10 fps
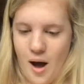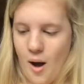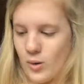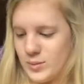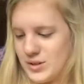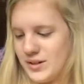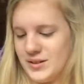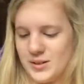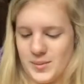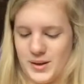O M G,
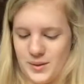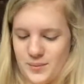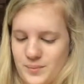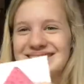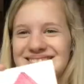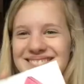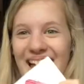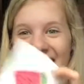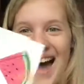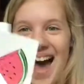these are gonna be cute.
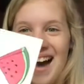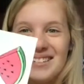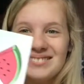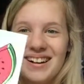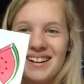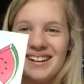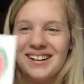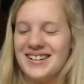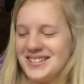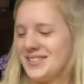Oh
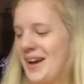my gosh.